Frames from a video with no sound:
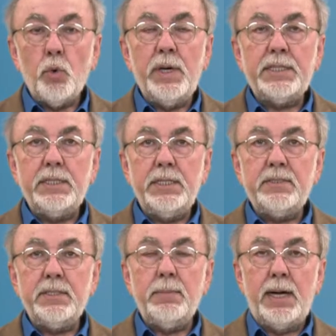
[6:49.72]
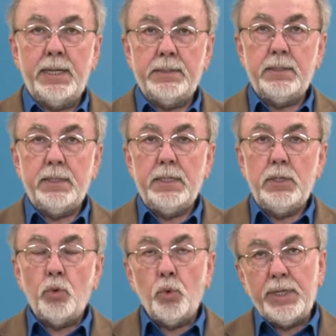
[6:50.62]
With this in mind,
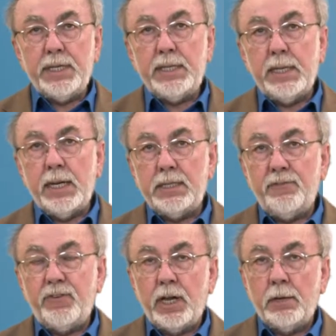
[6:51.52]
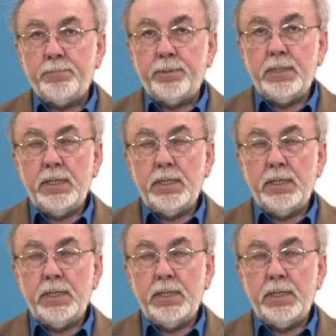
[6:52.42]
we developed